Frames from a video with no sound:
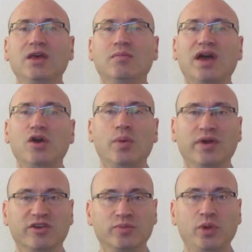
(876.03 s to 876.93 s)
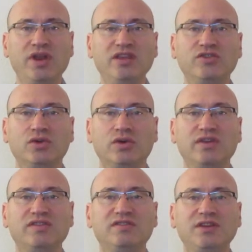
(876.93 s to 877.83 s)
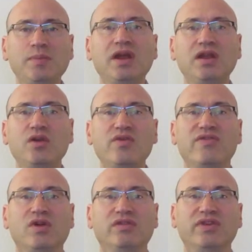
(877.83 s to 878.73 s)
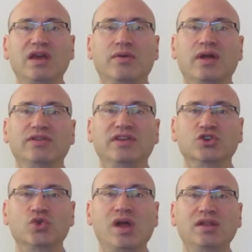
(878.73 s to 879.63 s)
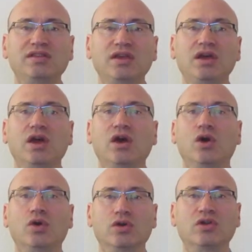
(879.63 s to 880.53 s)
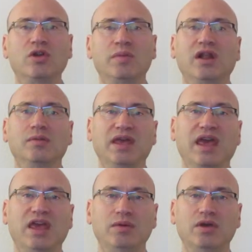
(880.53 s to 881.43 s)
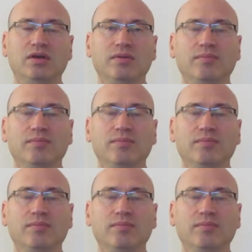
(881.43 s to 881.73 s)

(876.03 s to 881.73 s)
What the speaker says: by overexploiting stories typically revolving around sexuality or criminal behavior.